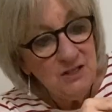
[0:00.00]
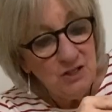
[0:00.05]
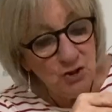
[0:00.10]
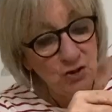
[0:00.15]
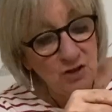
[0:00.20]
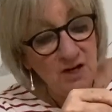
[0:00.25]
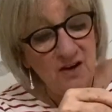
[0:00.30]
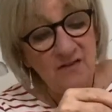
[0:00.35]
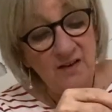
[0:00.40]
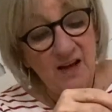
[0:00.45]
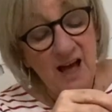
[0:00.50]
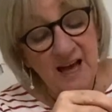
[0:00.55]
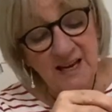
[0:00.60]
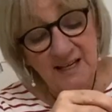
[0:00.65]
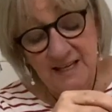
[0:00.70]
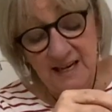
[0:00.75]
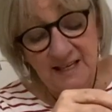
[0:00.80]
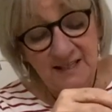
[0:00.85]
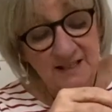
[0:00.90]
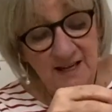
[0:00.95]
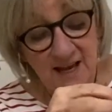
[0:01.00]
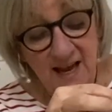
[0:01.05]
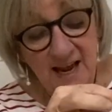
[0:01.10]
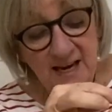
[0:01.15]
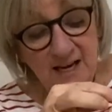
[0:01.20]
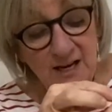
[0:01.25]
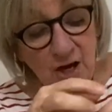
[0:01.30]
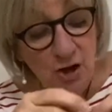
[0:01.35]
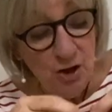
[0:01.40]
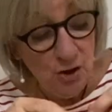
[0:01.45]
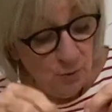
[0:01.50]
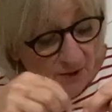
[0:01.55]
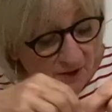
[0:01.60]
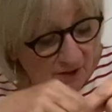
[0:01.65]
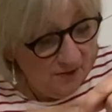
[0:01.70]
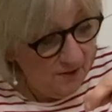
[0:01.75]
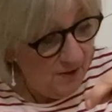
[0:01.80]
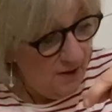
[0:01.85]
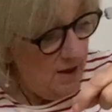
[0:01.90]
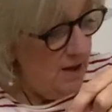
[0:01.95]
You could add a halo
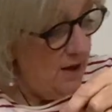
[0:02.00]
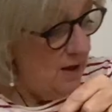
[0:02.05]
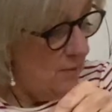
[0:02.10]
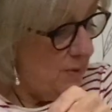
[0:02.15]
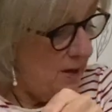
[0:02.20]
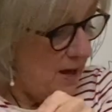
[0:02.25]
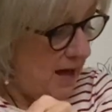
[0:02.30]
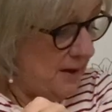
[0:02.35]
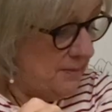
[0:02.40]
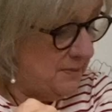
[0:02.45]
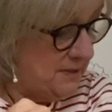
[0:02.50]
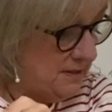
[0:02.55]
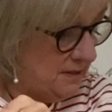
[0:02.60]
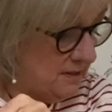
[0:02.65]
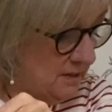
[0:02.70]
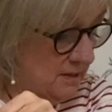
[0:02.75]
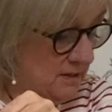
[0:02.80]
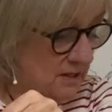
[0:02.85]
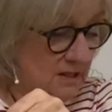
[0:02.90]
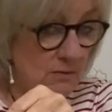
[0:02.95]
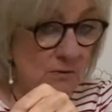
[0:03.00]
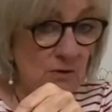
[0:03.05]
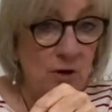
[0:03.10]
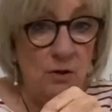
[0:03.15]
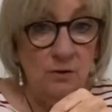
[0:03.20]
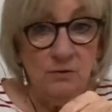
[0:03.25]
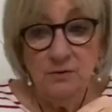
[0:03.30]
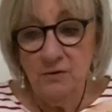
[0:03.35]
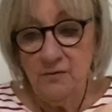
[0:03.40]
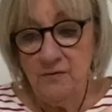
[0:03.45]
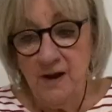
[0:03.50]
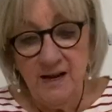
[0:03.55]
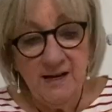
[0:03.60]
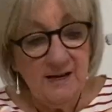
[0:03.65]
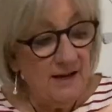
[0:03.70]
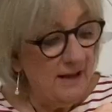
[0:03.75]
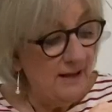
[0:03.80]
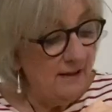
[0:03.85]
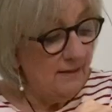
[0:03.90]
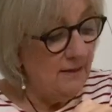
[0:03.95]
with perhaps some gold thread
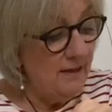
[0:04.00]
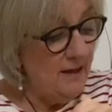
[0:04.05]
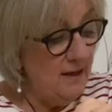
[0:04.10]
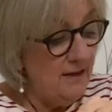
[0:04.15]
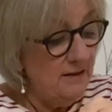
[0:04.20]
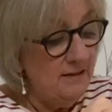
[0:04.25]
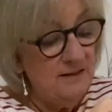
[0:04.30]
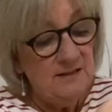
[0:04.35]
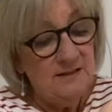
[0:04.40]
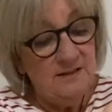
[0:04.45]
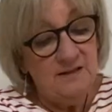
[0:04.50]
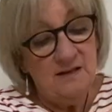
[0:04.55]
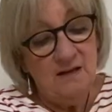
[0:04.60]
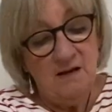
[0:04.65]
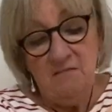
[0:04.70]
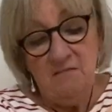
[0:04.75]
like this.